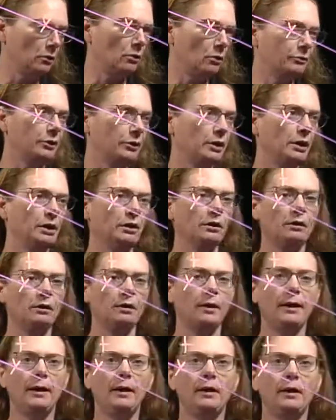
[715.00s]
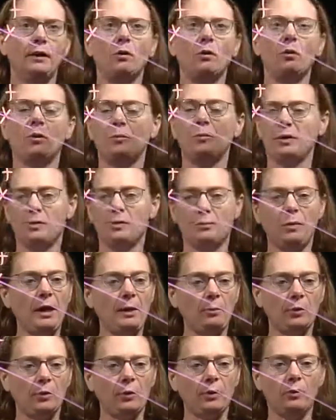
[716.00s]
over here or a piece of
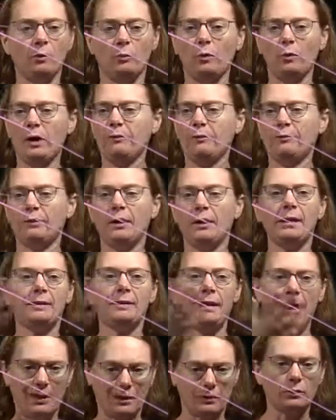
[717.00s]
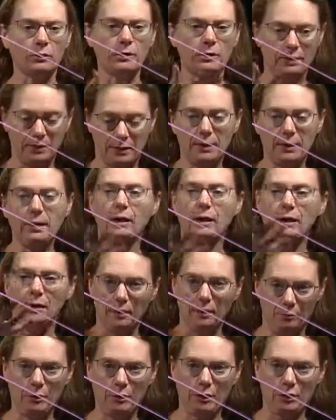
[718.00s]
paper or whatever and actually see an
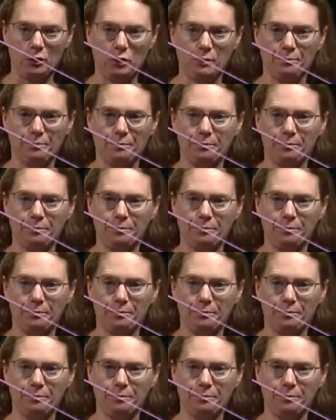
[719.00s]
image.